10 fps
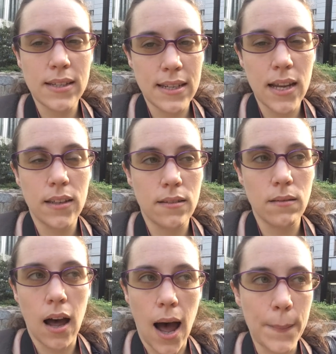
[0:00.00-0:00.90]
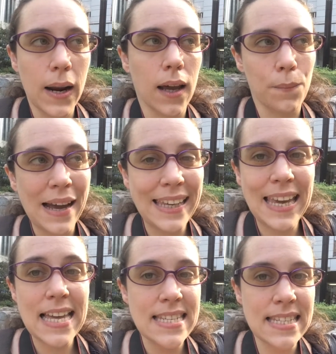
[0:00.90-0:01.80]
like, my
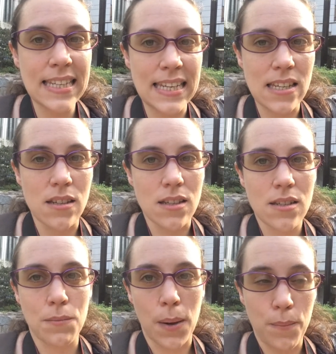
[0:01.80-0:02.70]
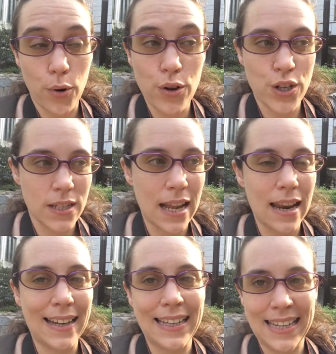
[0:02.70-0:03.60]
guess is, my
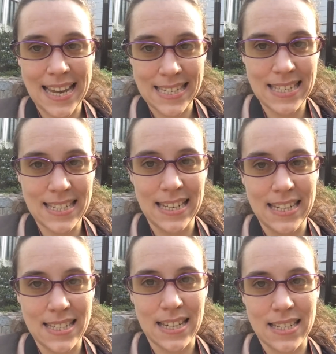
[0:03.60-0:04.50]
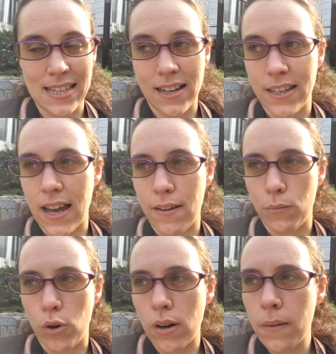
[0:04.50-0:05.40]
personal guess is that they're gonna have
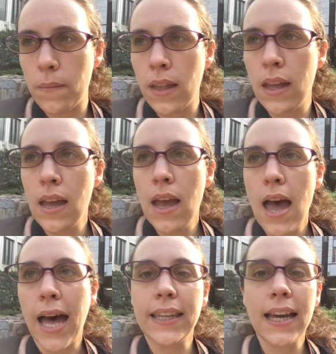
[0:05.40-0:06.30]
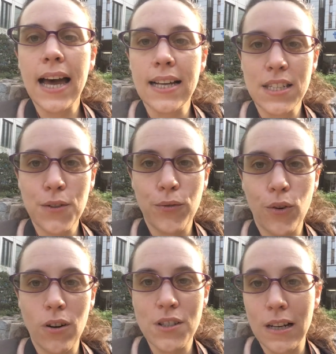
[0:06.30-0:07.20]
more. And I asked
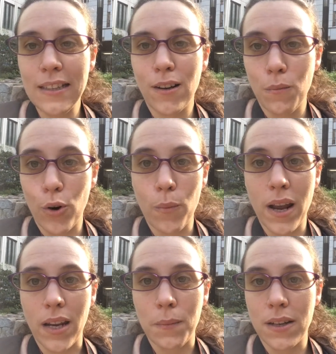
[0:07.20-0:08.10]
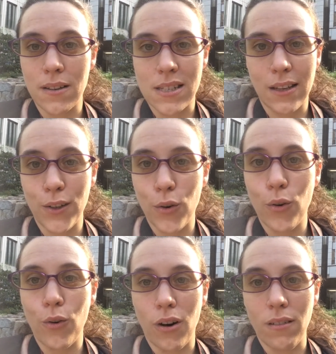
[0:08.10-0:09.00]
for the Little Mermaid, because I
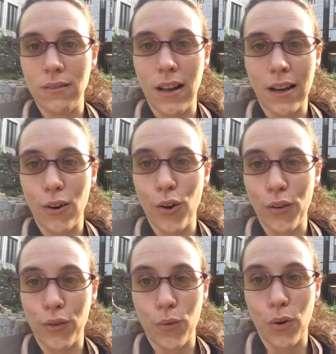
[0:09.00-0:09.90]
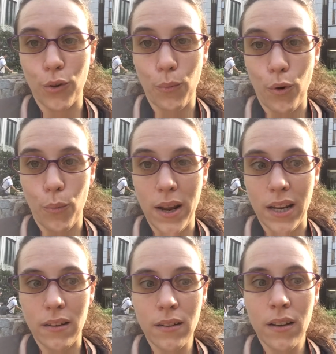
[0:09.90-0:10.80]
know like a lot of you want a
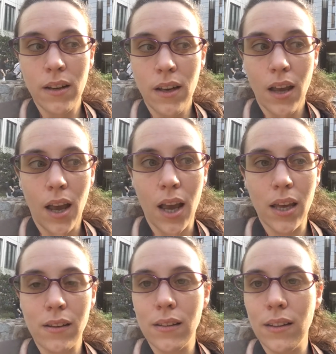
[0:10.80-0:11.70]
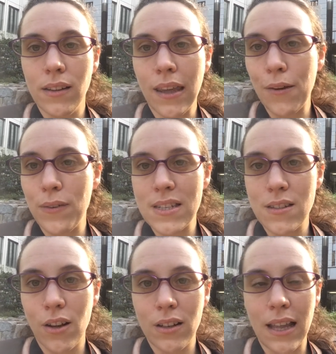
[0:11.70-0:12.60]
mermaid, and if it's
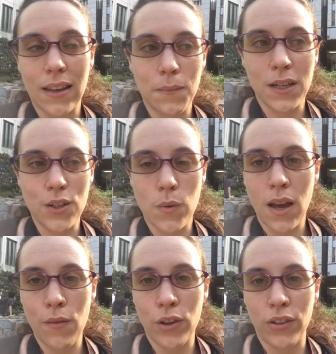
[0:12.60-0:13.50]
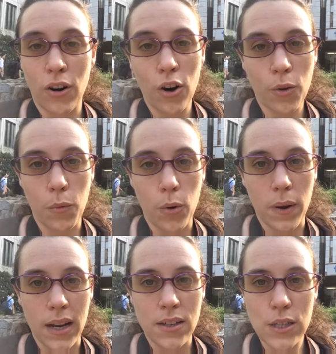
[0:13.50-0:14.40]
not like, because we have a dark
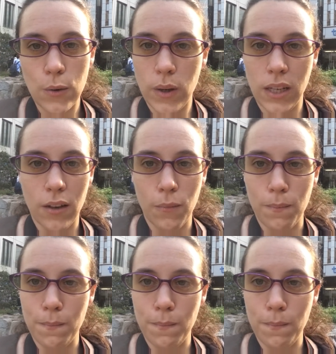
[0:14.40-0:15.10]
mermaid, so we need a